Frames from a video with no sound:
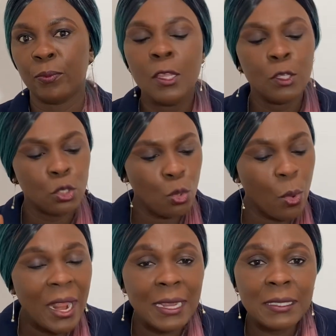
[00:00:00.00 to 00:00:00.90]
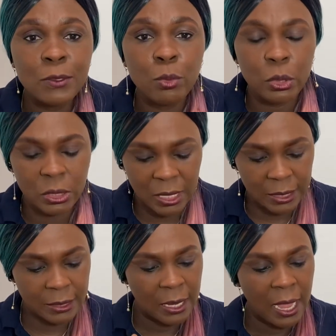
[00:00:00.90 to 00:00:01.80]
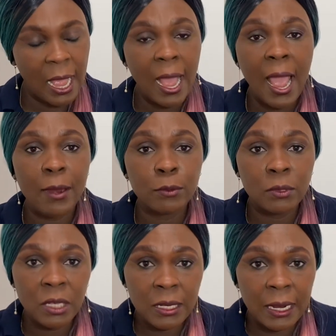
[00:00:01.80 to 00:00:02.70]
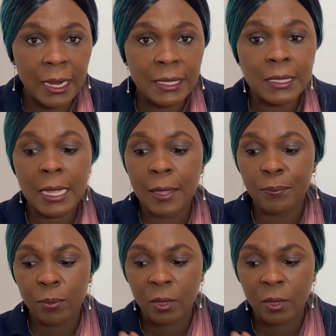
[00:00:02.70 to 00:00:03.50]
So what I did was that I did a letter.